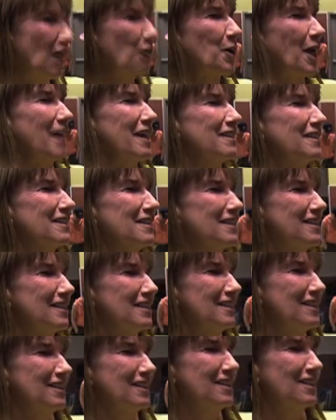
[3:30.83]
We have a top
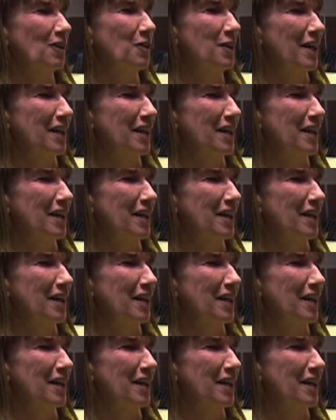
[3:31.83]
500